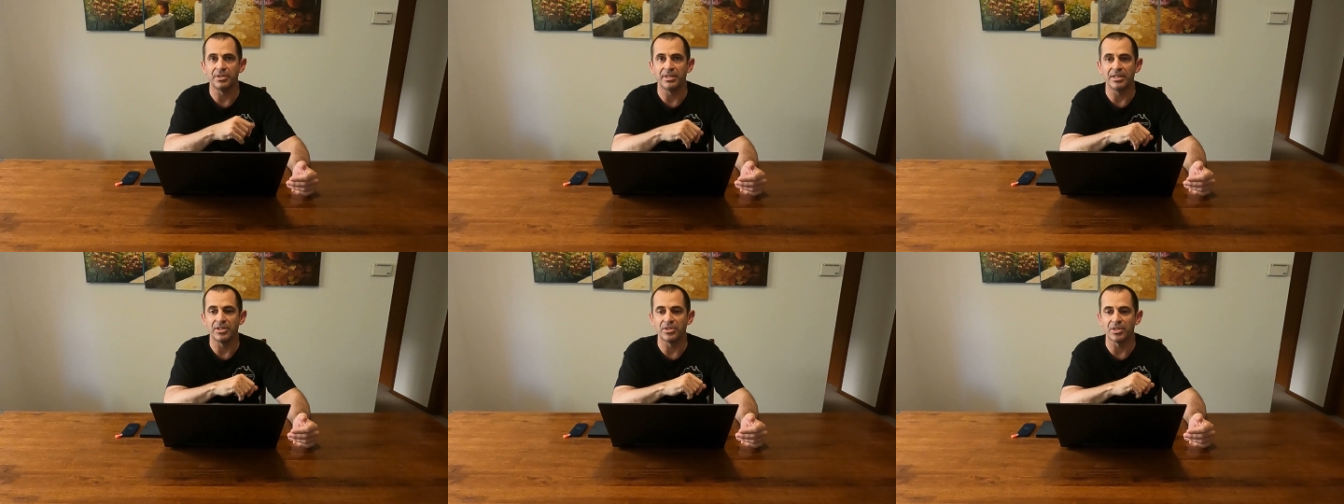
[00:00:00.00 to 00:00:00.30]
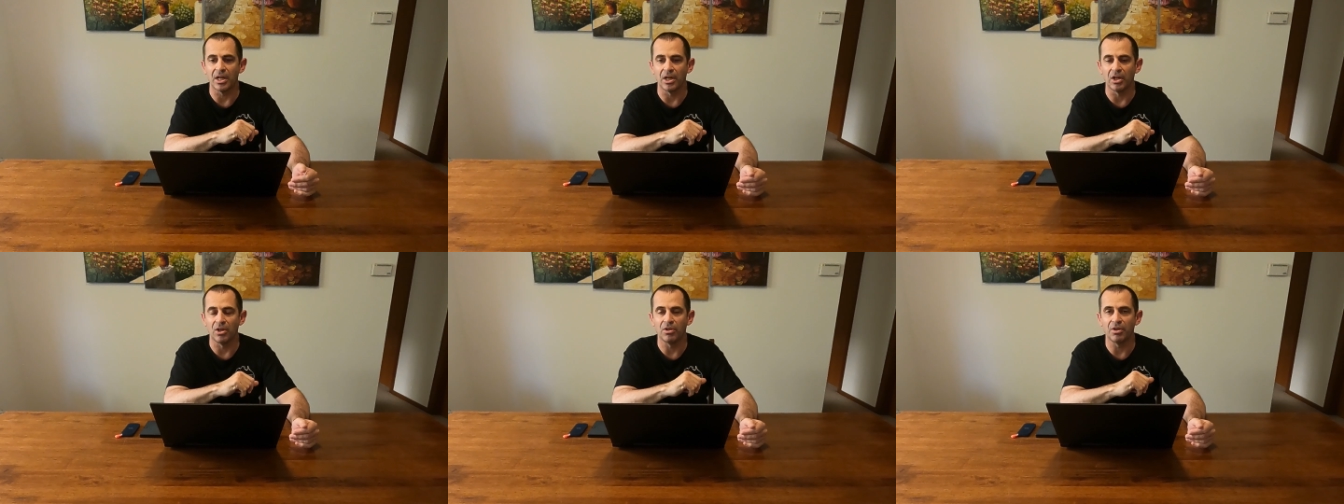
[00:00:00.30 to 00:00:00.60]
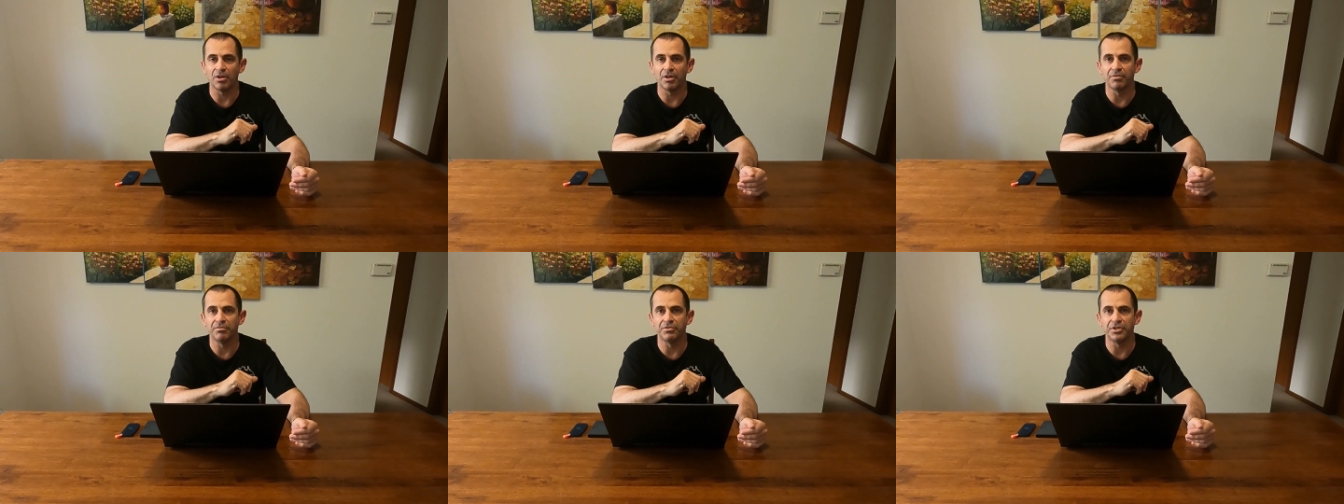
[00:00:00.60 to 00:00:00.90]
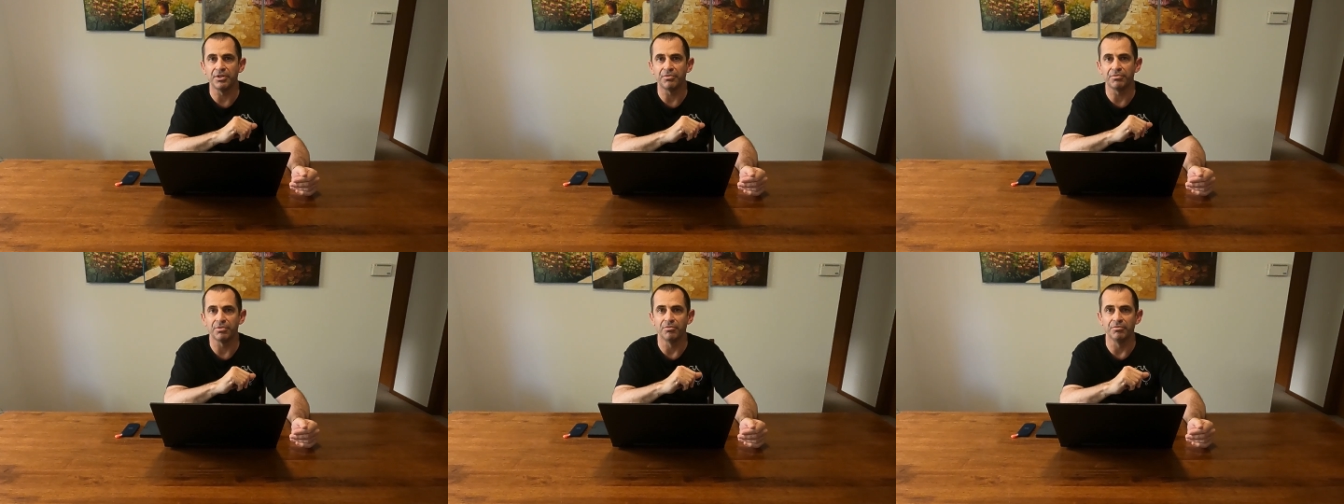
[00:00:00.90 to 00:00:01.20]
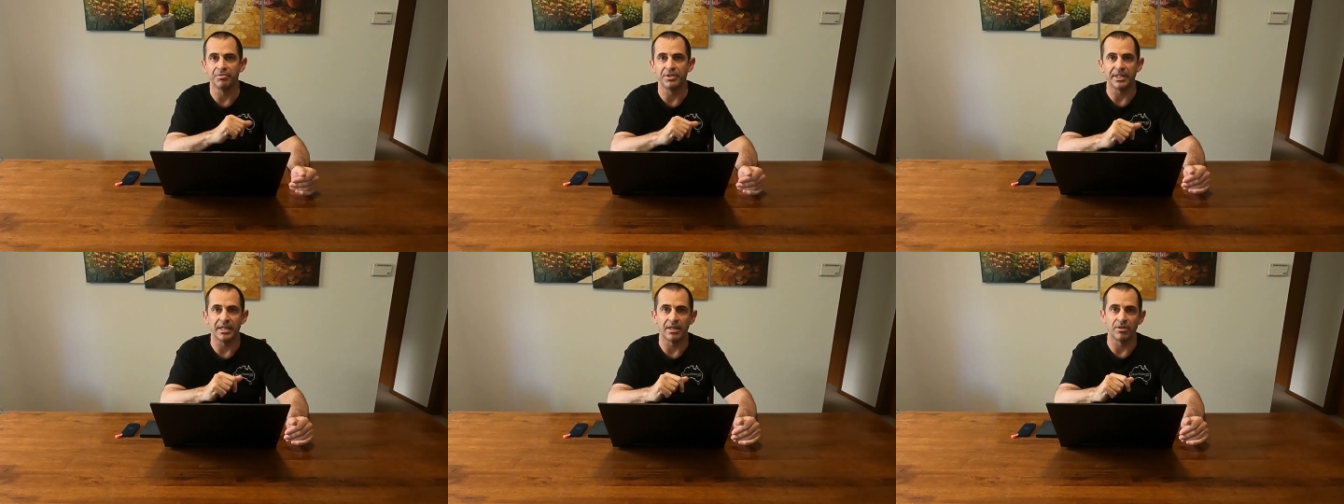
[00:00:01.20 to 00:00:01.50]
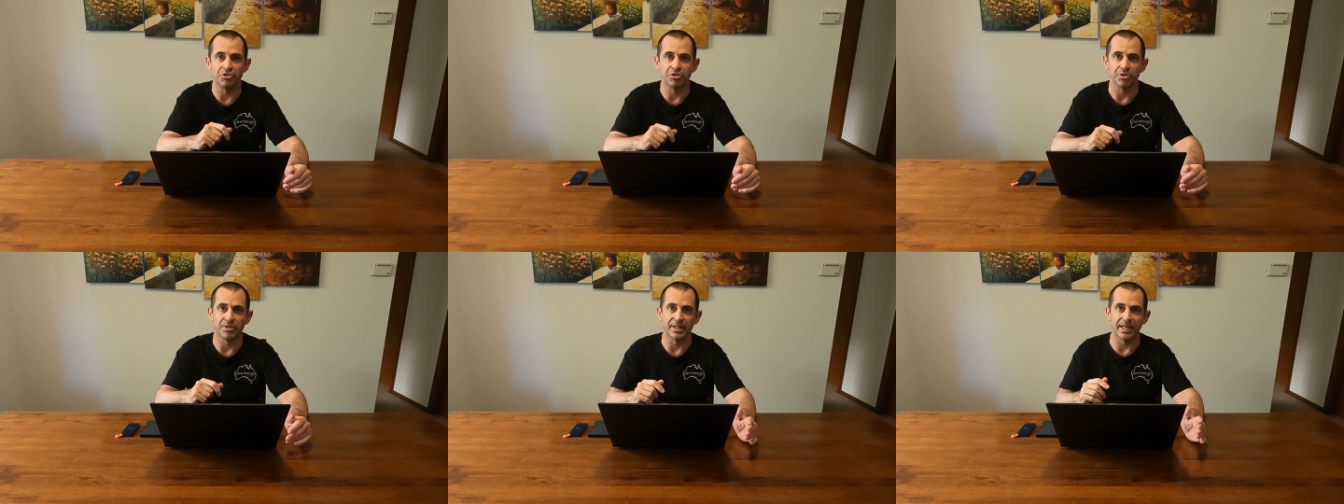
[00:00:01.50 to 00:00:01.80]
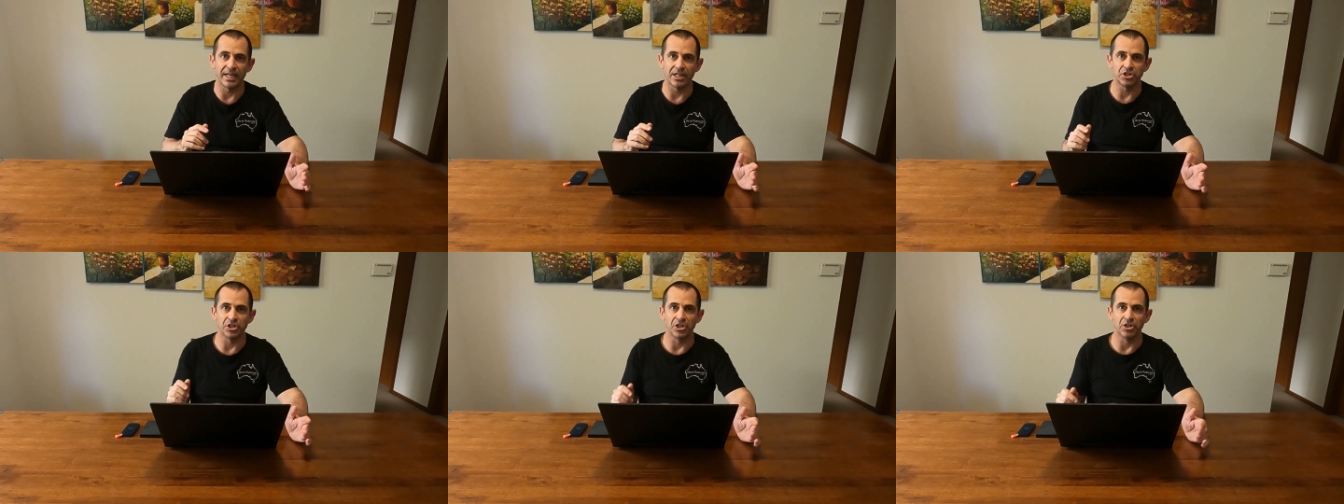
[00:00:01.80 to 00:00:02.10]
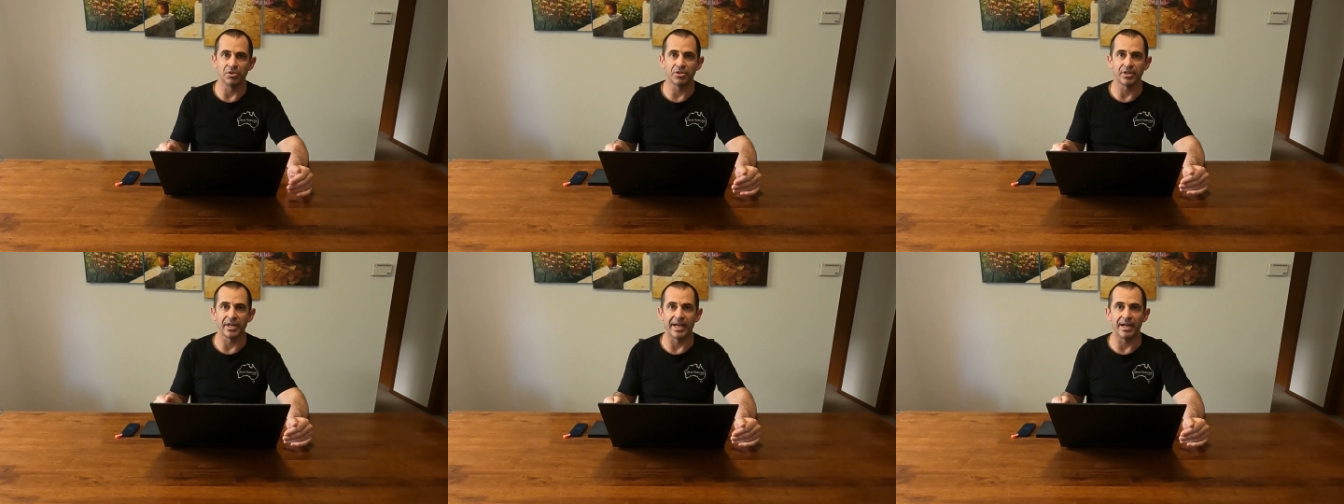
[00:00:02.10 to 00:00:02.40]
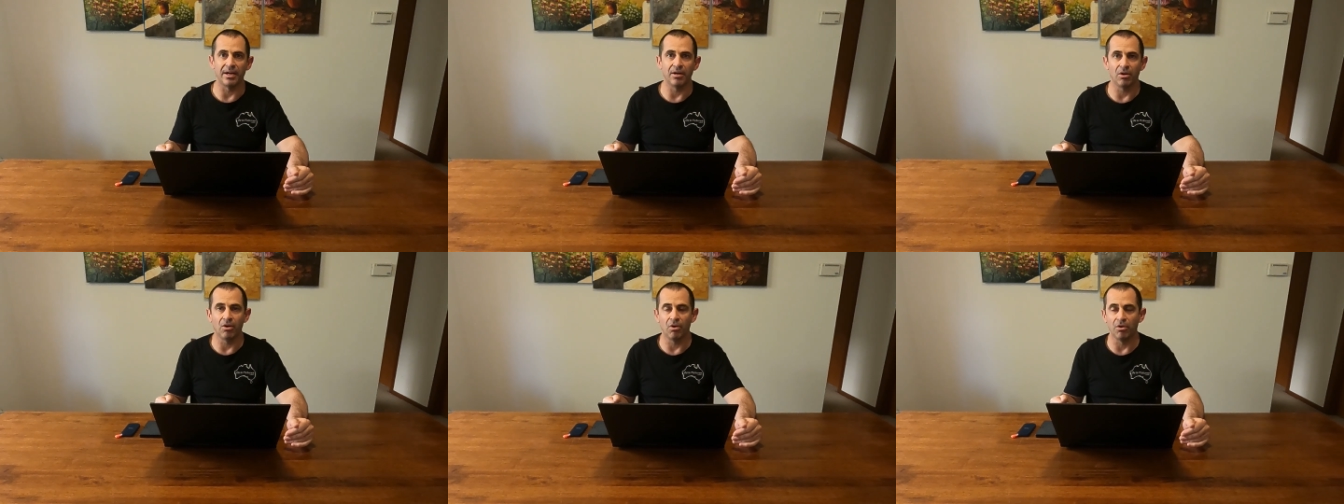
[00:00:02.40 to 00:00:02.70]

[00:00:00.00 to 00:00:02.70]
there's a lot of different videos you can actually look at